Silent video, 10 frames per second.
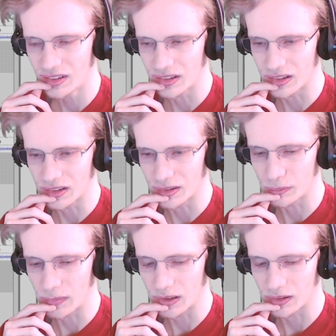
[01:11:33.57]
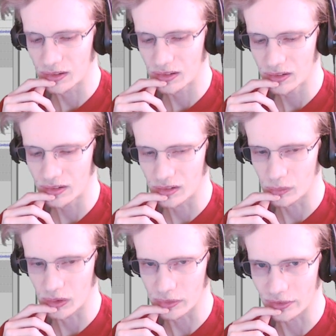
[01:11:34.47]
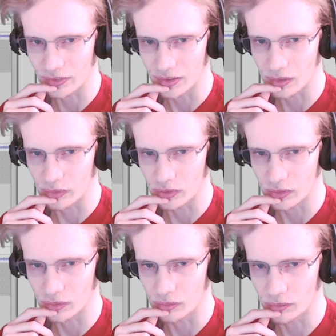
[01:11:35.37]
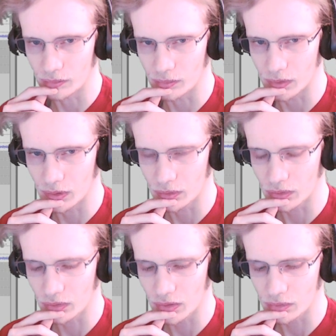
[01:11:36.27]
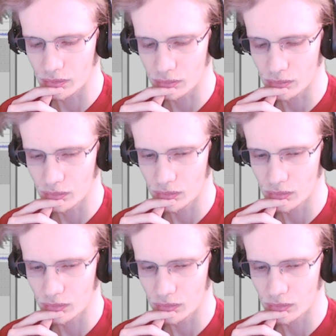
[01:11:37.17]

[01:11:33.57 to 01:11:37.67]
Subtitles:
Yeah, probably just take a bunch of videos and stuff.